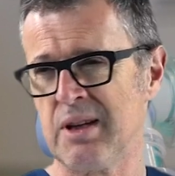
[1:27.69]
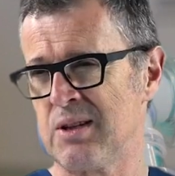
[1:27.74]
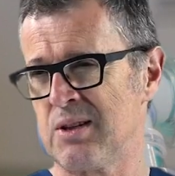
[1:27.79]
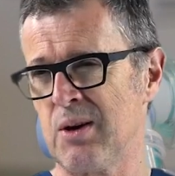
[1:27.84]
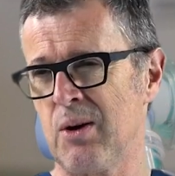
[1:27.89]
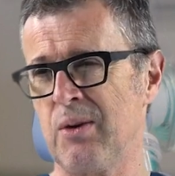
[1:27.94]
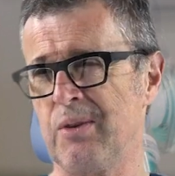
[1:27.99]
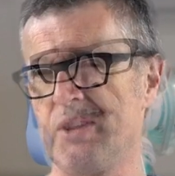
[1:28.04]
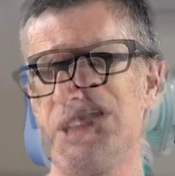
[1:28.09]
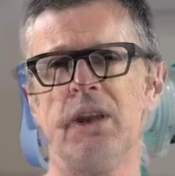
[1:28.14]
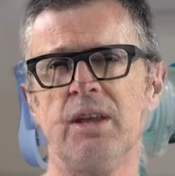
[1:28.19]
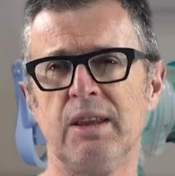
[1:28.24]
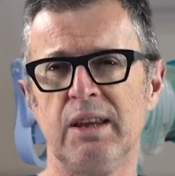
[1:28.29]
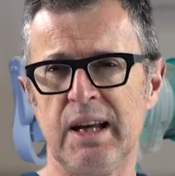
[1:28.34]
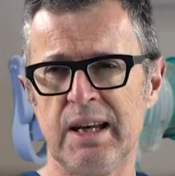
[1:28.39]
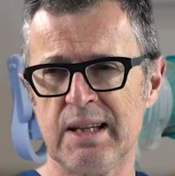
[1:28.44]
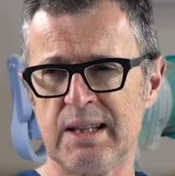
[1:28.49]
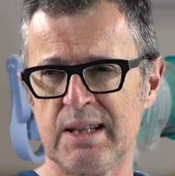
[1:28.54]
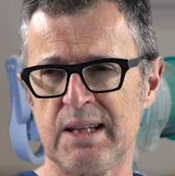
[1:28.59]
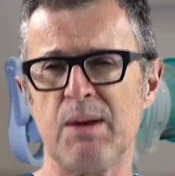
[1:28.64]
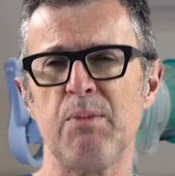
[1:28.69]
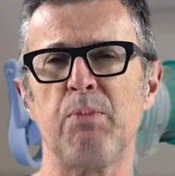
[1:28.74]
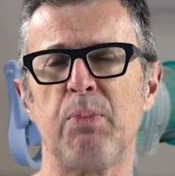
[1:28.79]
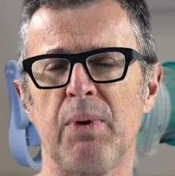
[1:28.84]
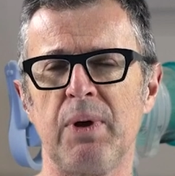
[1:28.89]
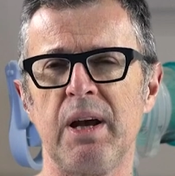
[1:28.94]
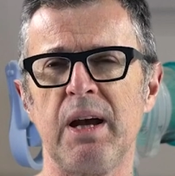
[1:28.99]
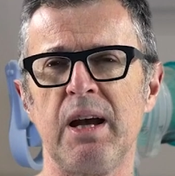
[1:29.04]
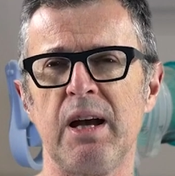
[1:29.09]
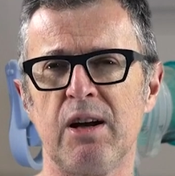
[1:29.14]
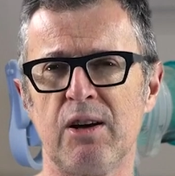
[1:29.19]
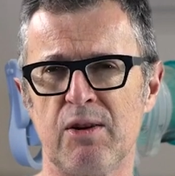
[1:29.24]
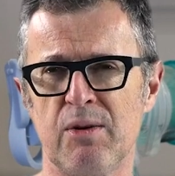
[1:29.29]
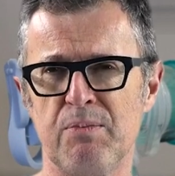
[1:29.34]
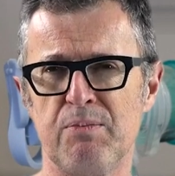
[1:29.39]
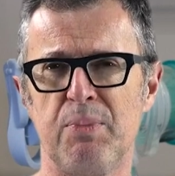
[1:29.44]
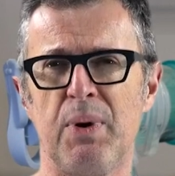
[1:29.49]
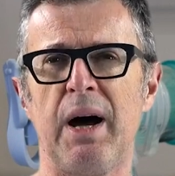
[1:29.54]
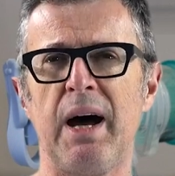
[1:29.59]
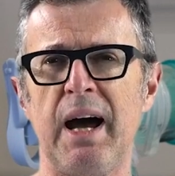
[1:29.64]
So they simply
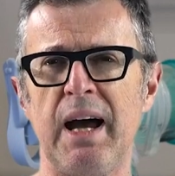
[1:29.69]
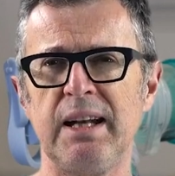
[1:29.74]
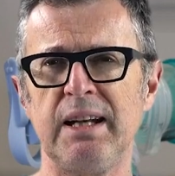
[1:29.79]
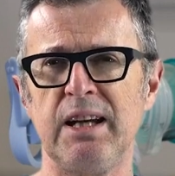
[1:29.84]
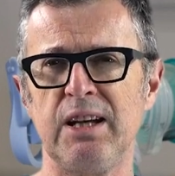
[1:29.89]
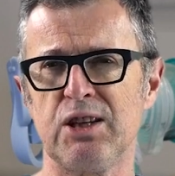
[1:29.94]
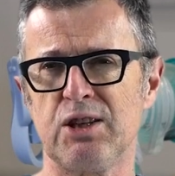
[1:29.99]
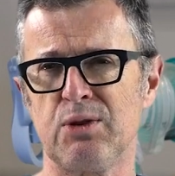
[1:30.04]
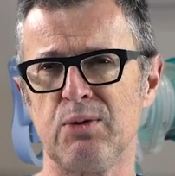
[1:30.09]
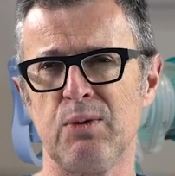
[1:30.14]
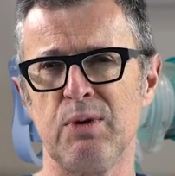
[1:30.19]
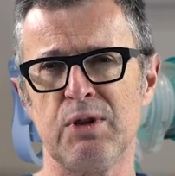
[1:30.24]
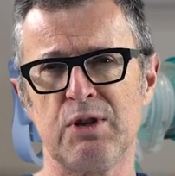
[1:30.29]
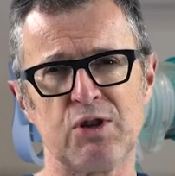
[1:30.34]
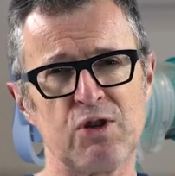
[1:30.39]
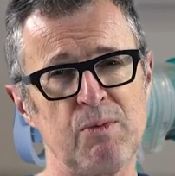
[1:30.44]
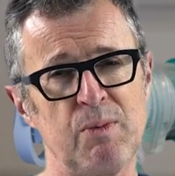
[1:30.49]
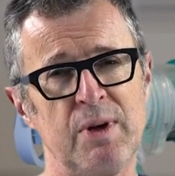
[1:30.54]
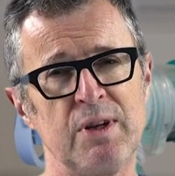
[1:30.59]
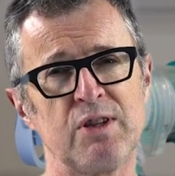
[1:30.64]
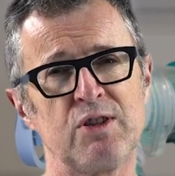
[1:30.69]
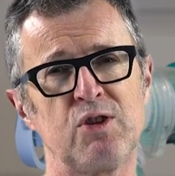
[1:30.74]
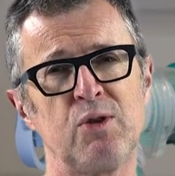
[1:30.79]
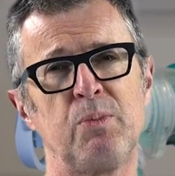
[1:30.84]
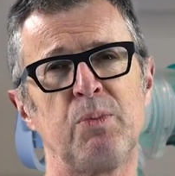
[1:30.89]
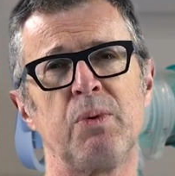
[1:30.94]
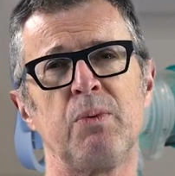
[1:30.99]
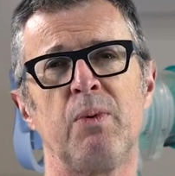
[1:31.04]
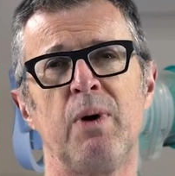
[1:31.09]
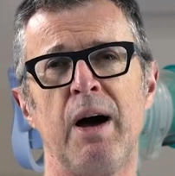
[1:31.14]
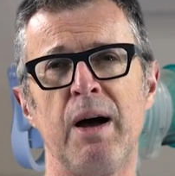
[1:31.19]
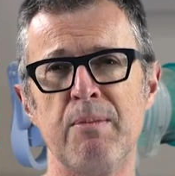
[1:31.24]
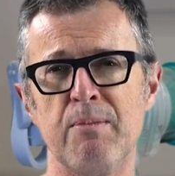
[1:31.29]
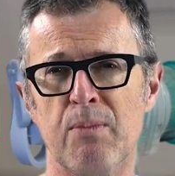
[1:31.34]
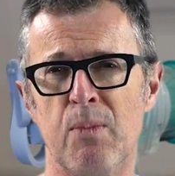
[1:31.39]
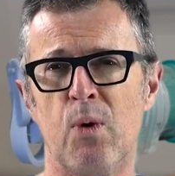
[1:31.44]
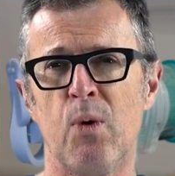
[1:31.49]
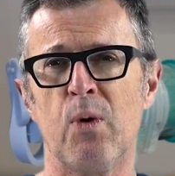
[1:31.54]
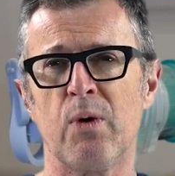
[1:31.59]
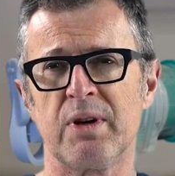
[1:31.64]
combine these two instruments to provide
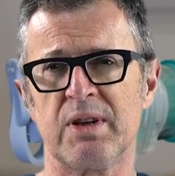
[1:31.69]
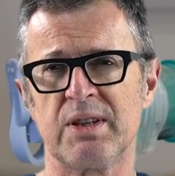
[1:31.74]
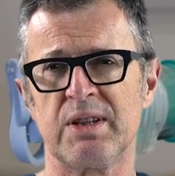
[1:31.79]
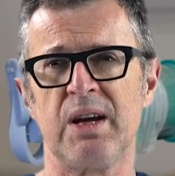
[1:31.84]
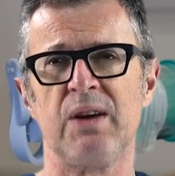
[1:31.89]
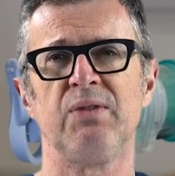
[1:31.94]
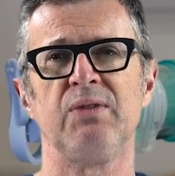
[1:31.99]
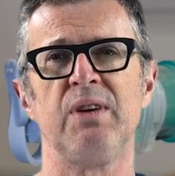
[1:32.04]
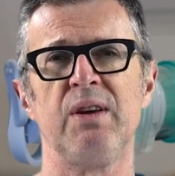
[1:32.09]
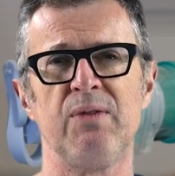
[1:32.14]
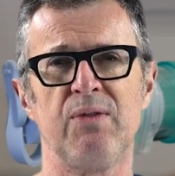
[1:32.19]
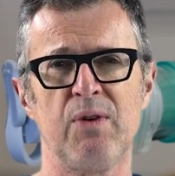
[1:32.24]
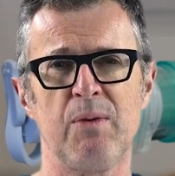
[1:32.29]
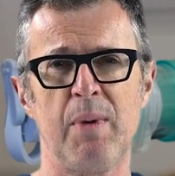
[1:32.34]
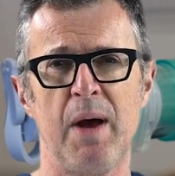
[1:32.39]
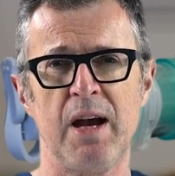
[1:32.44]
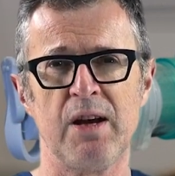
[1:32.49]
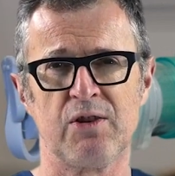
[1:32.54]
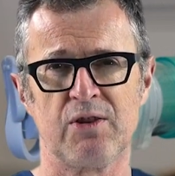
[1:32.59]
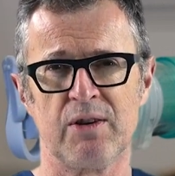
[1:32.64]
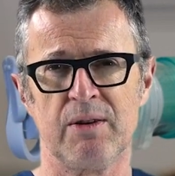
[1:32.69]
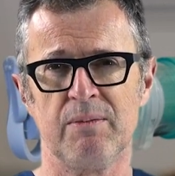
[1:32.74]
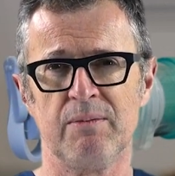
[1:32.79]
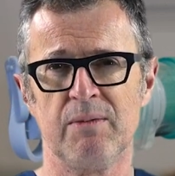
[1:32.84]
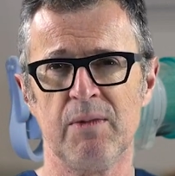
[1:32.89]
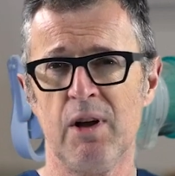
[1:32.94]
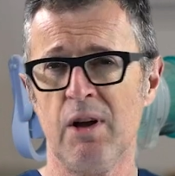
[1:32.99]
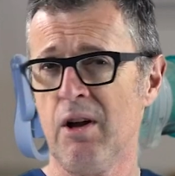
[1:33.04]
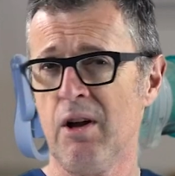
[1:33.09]
more safety information.